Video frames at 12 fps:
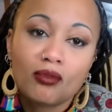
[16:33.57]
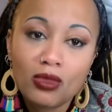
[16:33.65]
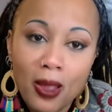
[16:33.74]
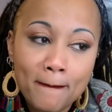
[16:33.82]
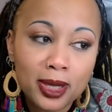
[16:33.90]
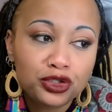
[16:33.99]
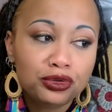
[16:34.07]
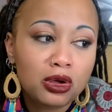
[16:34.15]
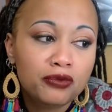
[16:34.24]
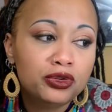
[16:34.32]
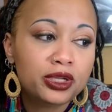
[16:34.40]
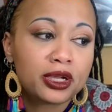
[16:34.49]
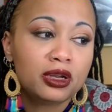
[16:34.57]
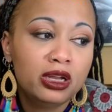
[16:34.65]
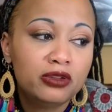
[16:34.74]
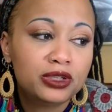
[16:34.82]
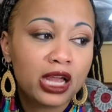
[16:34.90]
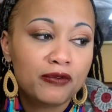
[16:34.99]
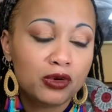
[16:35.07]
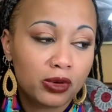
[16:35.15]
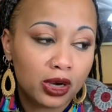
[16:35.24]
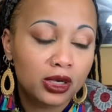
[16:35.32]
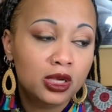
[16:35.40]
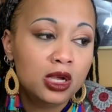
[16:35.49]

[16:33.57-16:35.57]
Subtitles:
But you know, if you're taking lifts everywhere,